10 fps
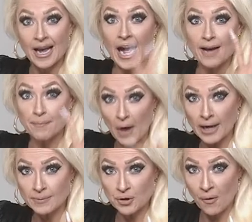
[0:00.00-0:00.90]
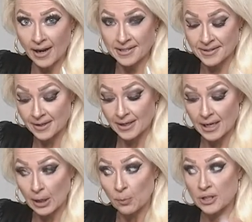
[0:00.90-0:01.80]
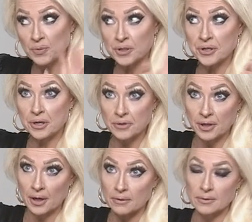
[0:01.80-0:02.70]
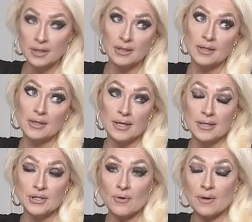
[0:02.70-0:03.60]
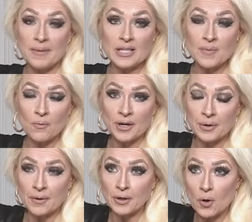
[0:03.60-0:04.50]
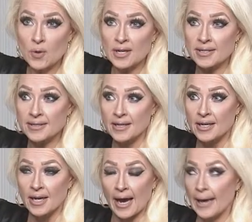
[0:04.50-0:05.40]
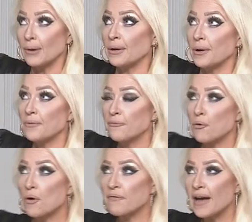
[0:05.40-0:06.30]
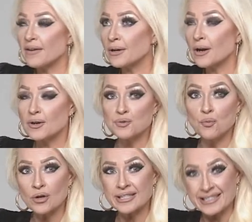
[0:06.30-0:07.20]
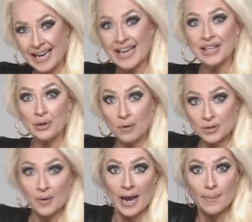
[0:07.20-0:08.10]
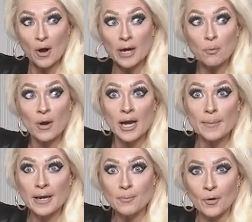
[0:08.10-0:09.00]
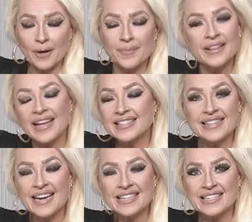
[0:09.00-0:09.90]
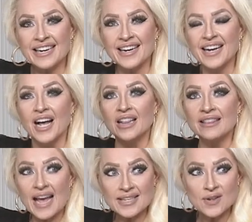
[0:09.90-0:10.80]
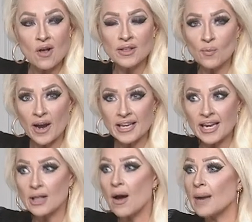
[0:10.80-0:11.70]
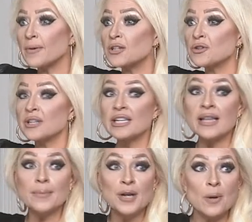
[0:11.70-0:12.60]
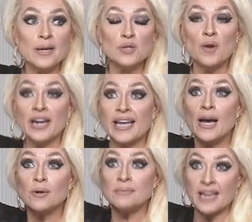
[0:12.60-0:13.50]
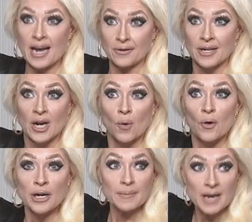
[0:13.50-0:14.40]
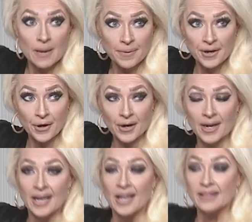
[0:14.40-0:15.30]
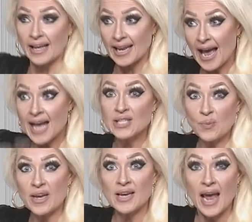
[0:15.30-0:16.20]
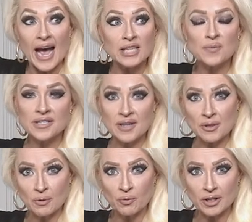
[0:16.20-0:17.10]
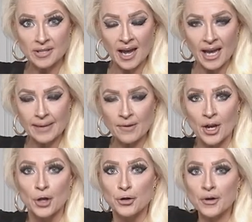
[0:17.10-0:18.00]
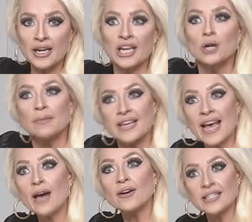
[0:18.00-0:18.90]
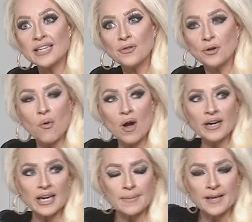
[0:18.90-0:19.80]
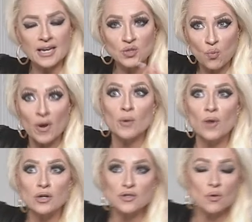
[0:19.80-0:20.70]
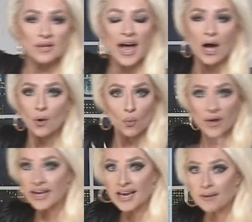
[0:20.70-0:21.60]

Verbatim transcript: I bought them twice, and once was years ago. So it makes me wonder when gold is, I don't know, four or five hundred dollars more today than it was when I bought them, why I paid more. But that's the idea. Last call in white and yellow. Operators, you'll need to let me know because we're going to count them down. We're going to be up here. Like as we, as we sell them in real time, you're gonna hear me counting down the quantity because when we're sold out, we can't